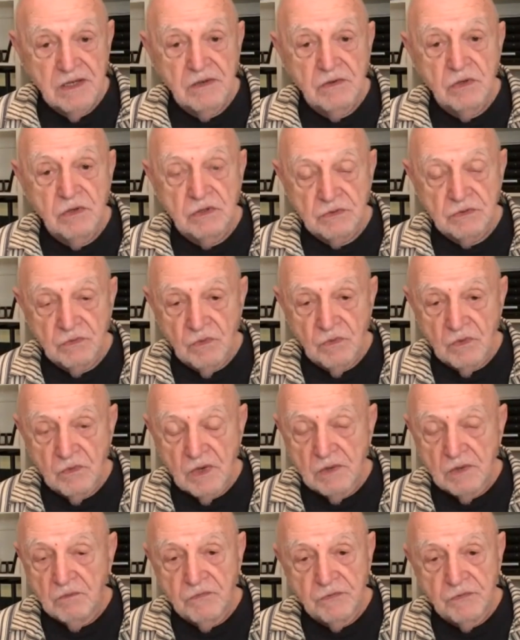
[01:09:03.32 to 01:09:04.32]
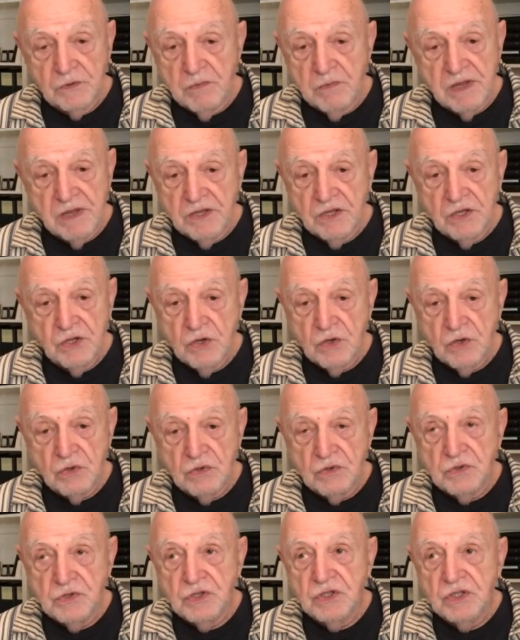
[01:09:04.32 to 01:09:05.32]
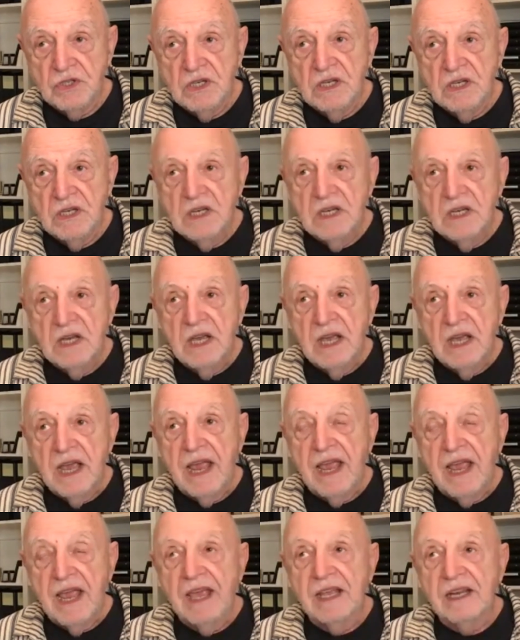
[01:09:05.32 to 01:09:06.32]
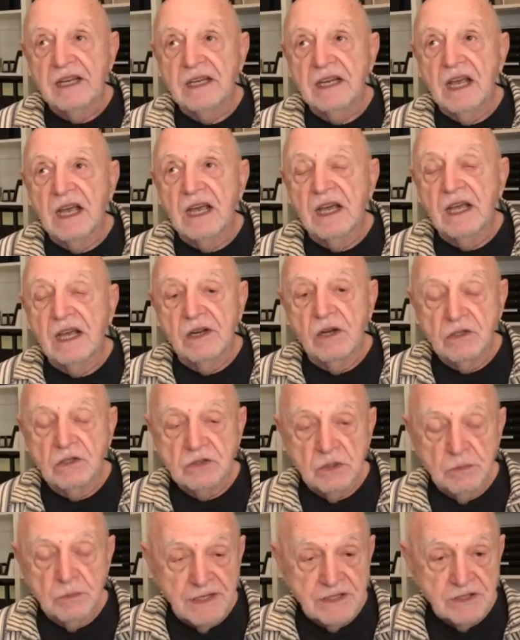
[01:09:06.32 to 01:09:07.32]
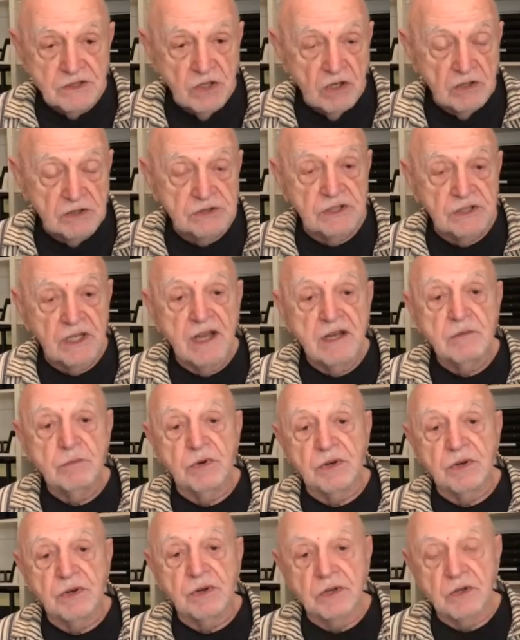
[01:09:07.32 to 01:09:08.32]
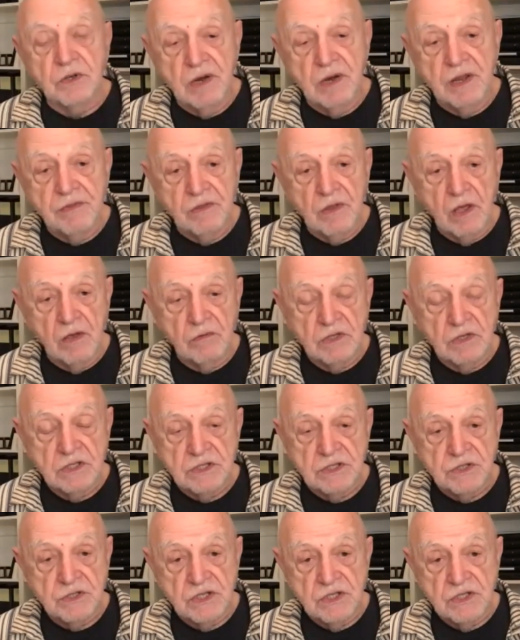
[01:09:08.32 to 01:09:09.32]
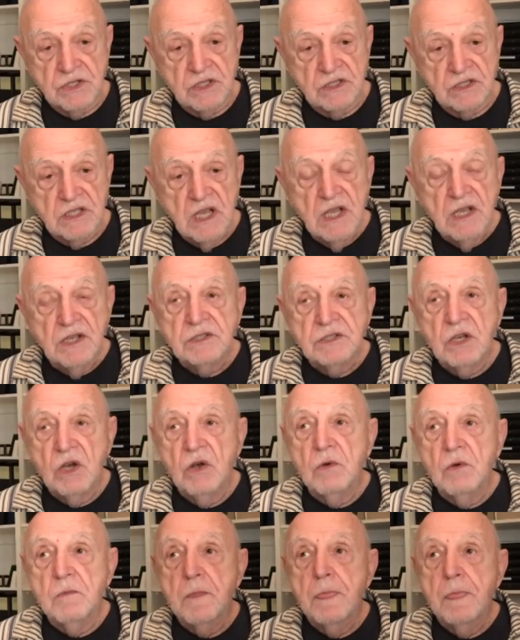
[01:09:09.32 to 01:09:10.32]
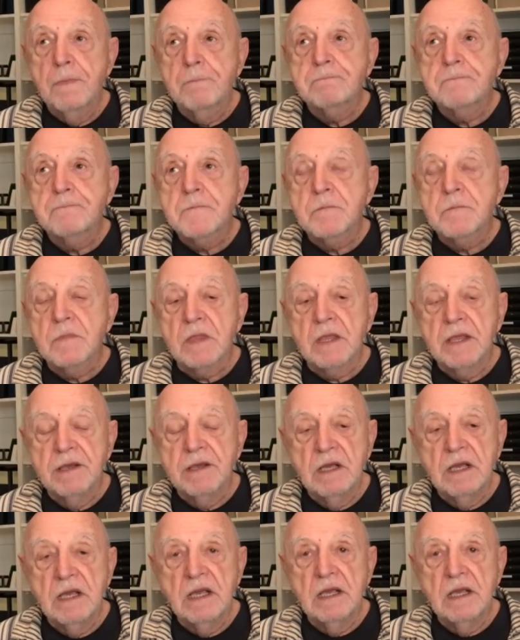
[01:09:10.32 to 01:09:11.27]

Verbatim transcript: who's uh, to be huge. And, and also by Saul Steinberg, who I thought was a genius. So agree.